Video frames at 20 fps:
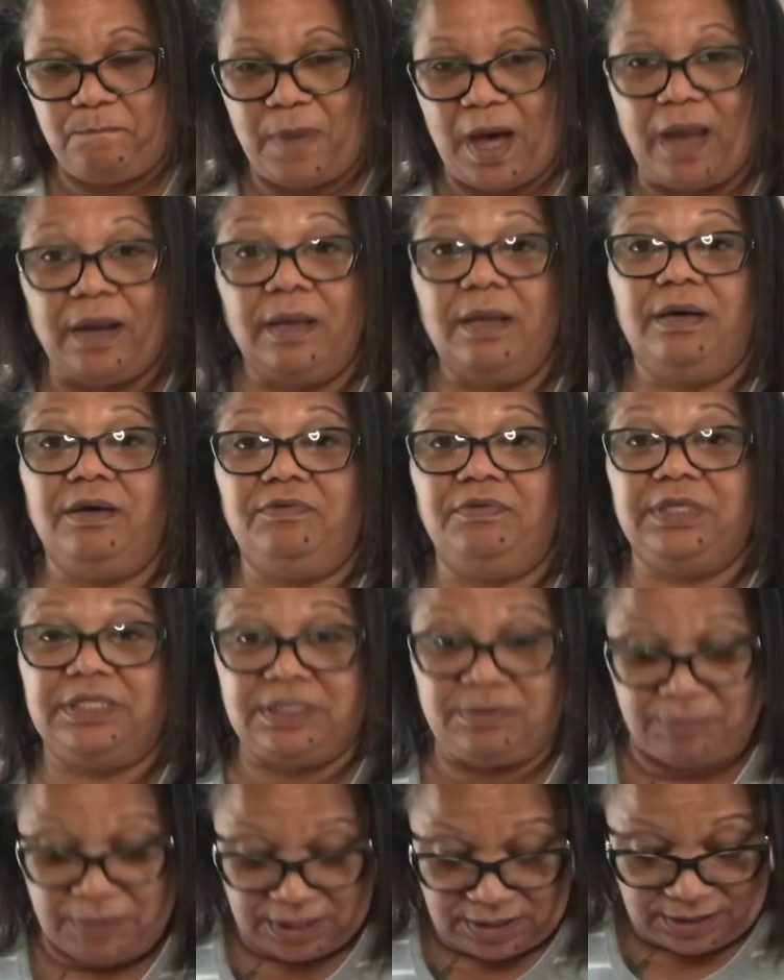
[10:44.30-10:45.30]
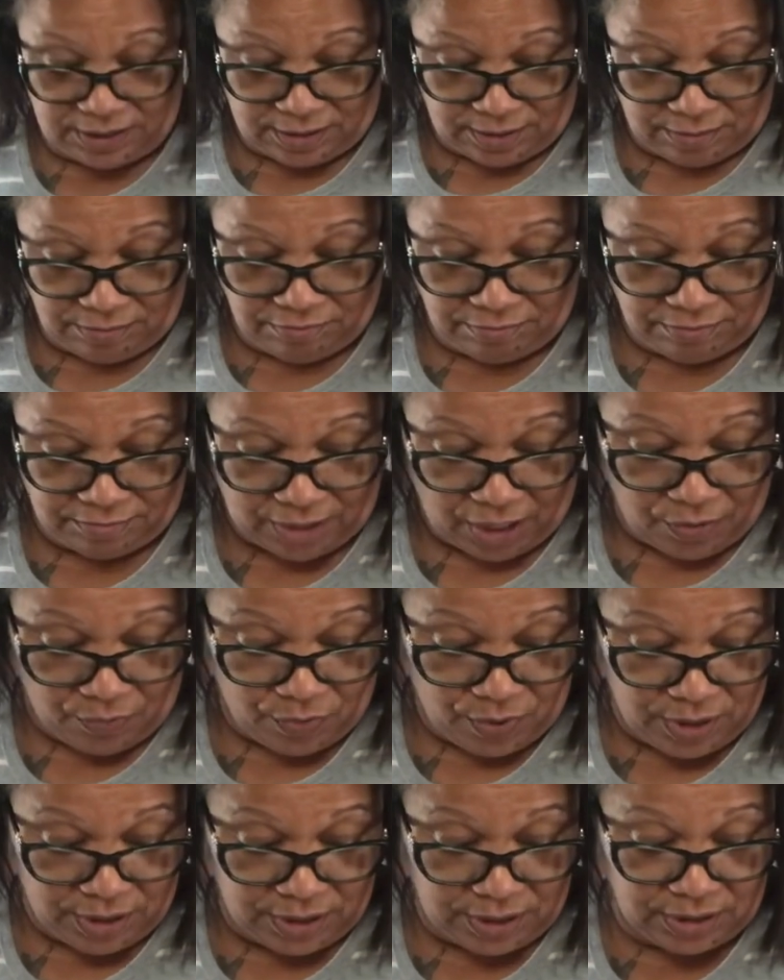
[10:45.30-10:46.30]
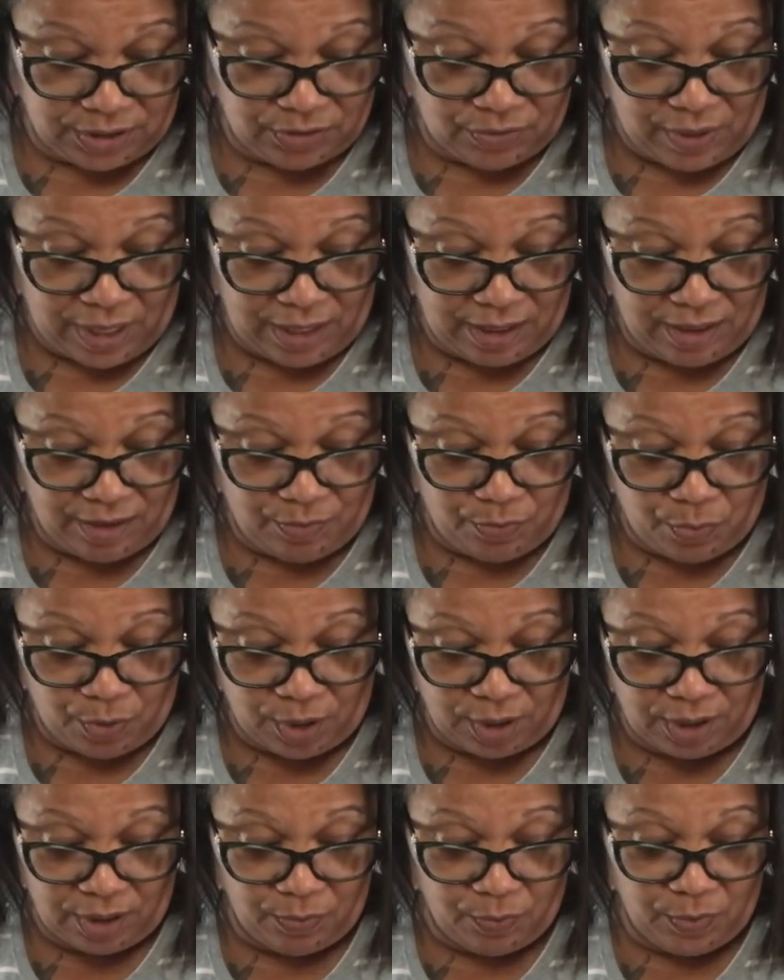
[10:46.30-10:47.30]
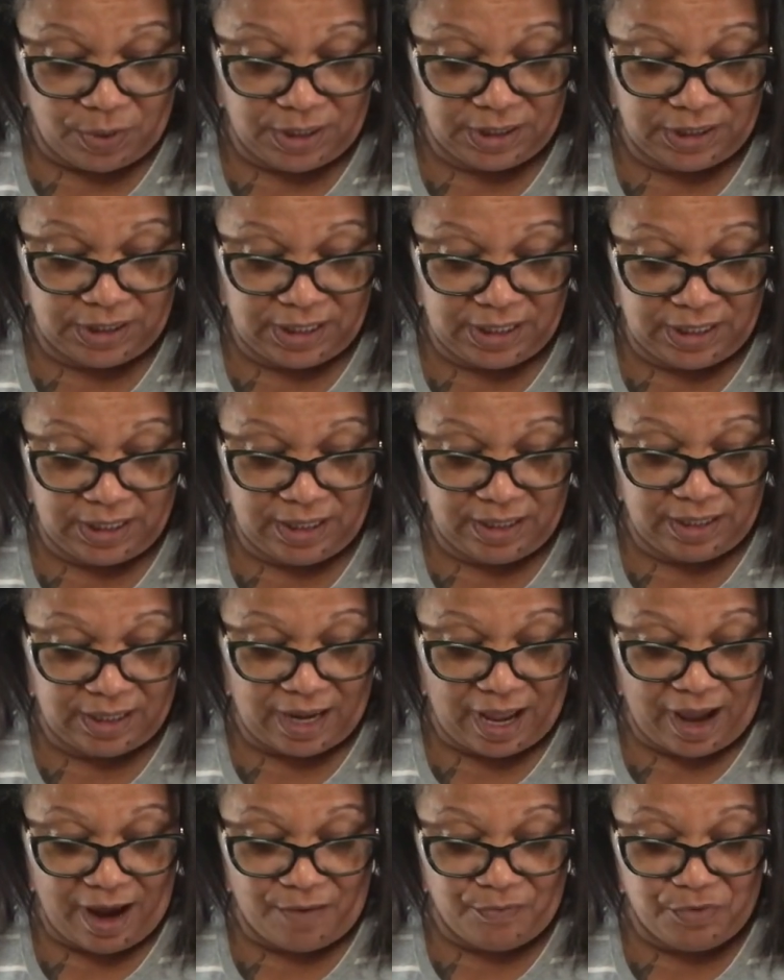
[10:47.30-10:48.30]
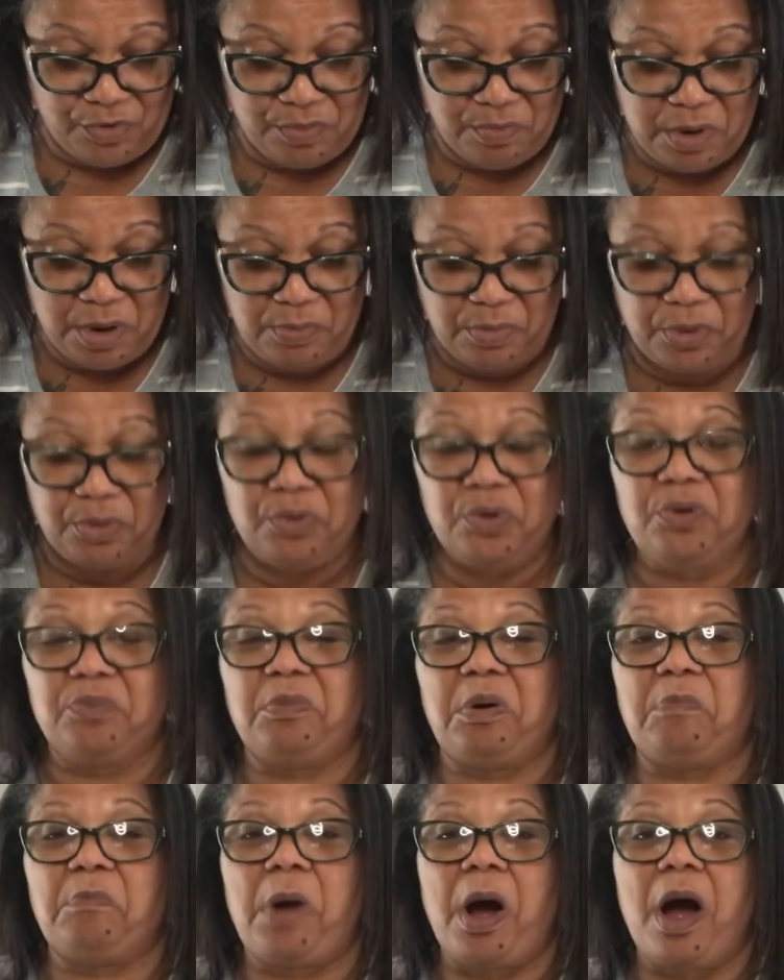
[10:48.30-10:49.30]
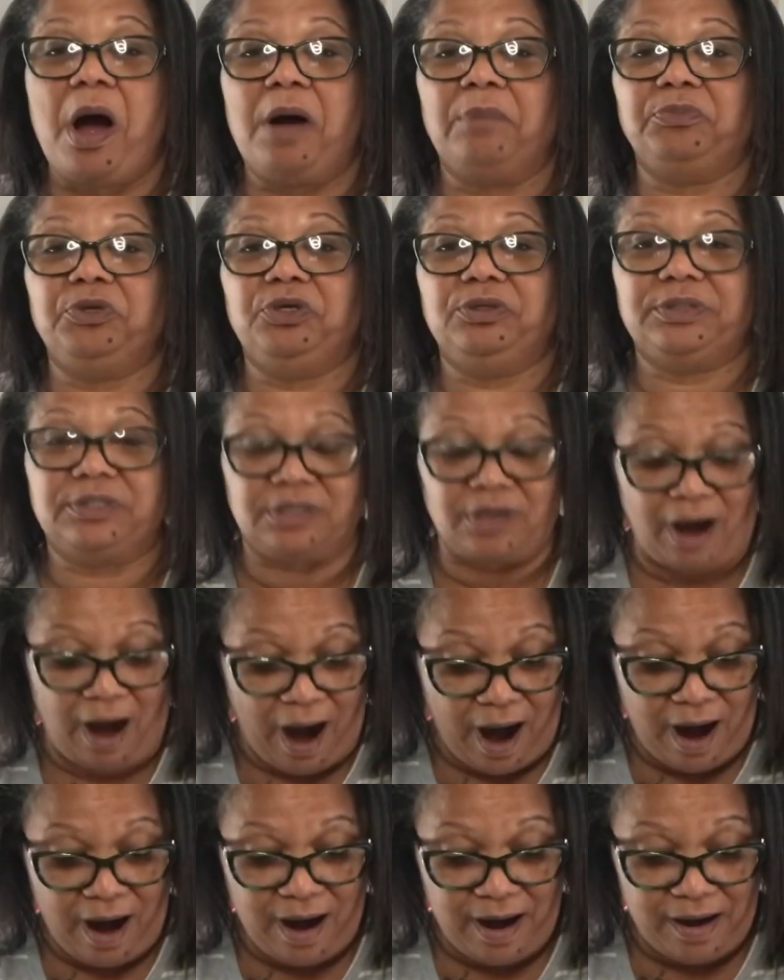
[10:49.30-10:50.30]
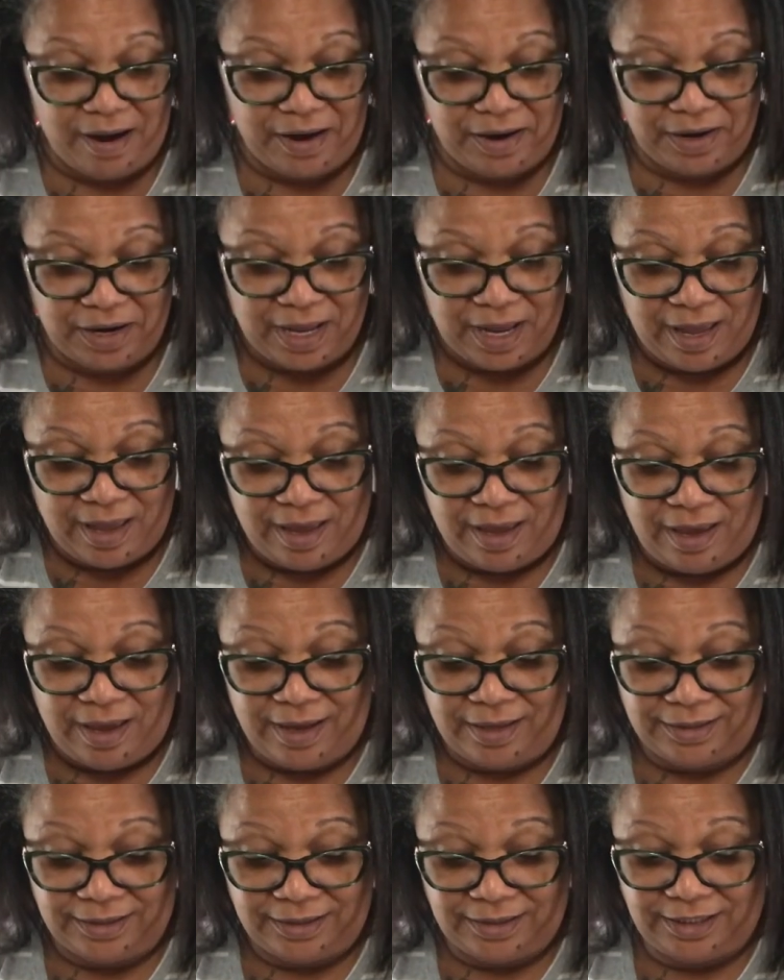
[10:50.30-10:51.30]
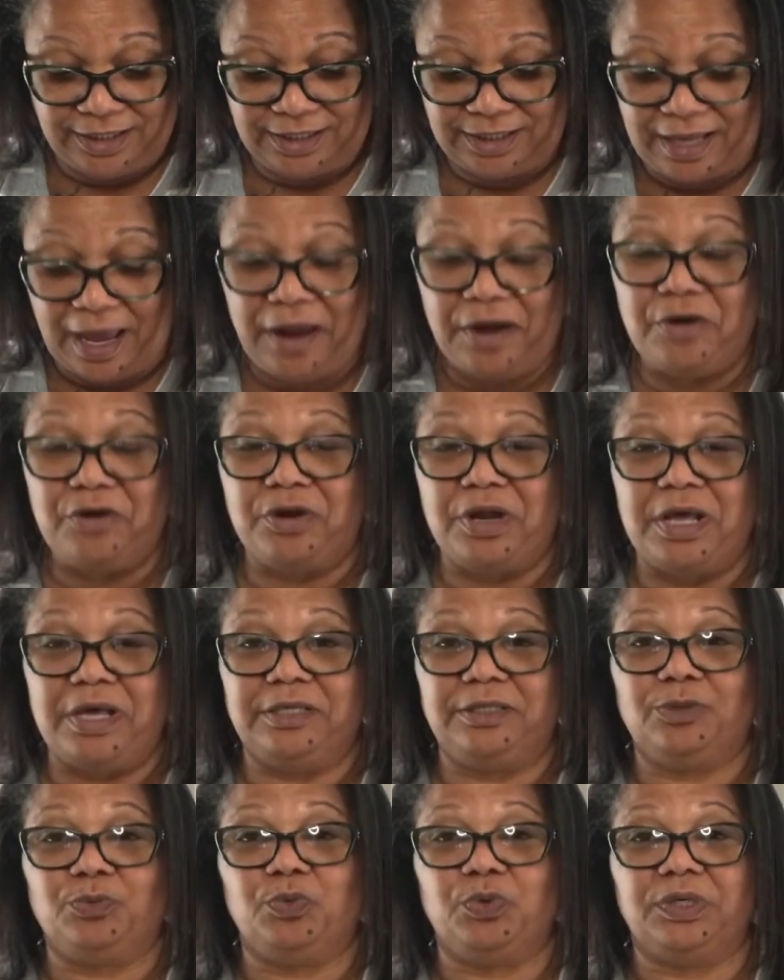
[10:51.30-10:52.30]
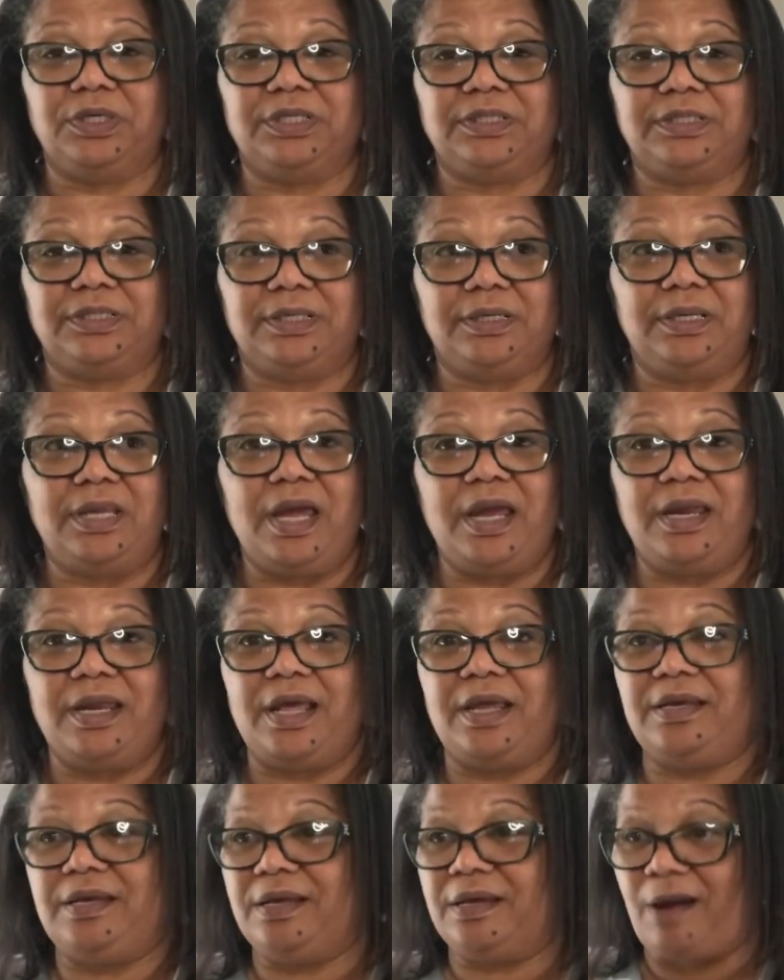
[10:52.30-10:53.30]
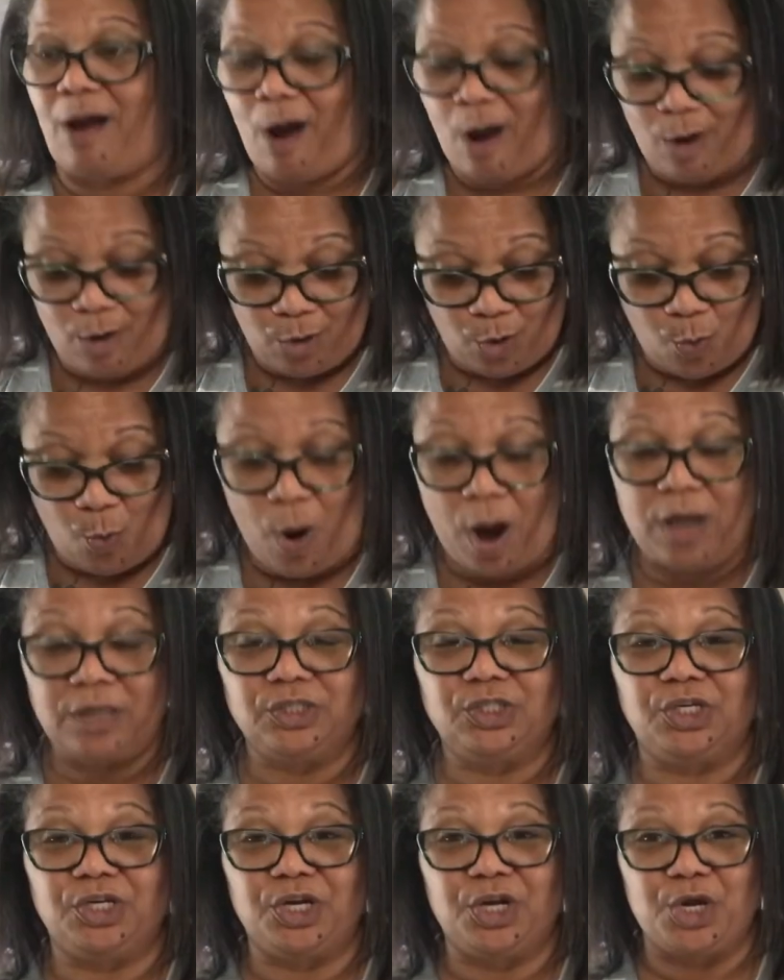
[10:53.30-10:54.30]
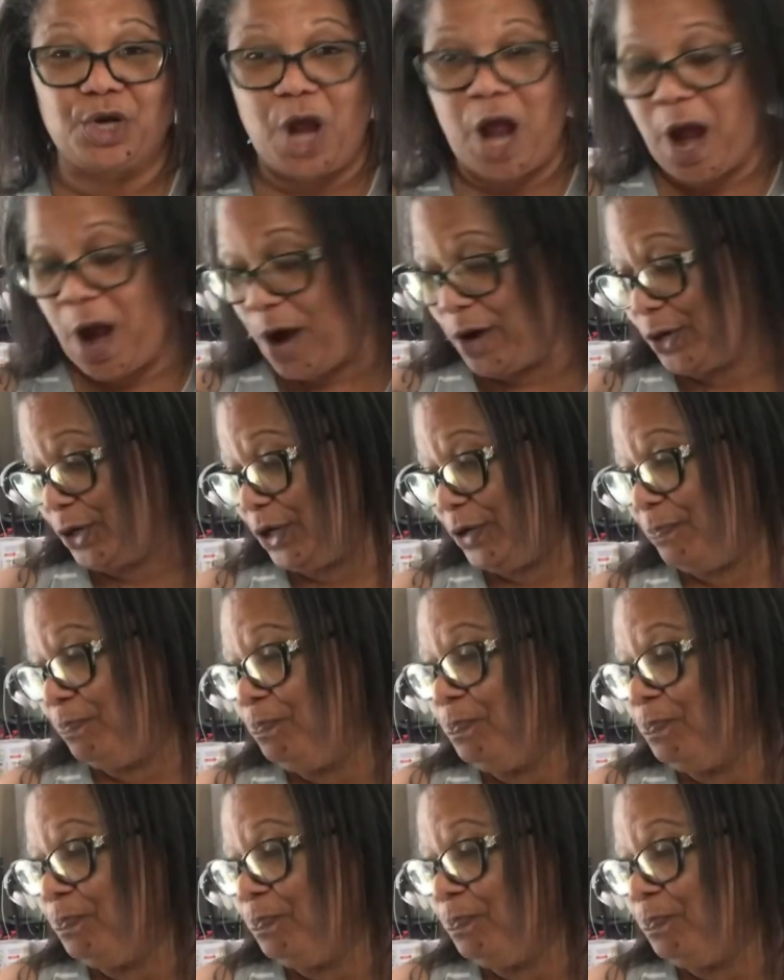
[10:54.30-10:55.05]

love this Muslim. I really do. I love working with it. I remember when my mom used to iron, and Saturdays was the day they did all the washing and ironing.